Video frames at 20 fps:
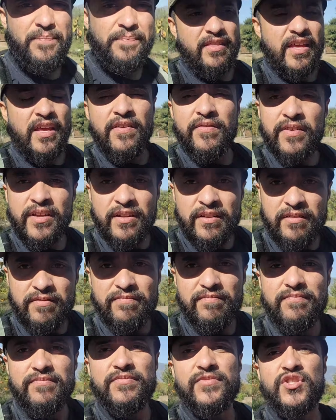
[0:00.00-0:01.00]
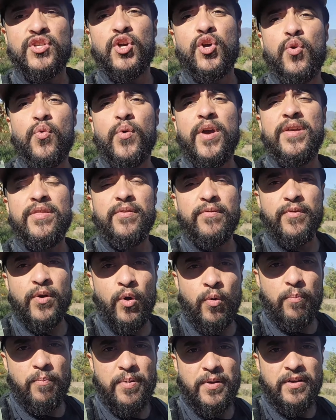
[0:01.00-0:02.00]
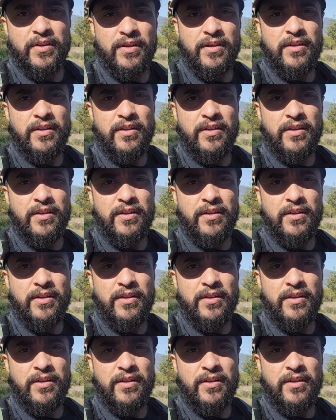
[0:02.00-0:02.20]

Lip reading: They even took away the rope.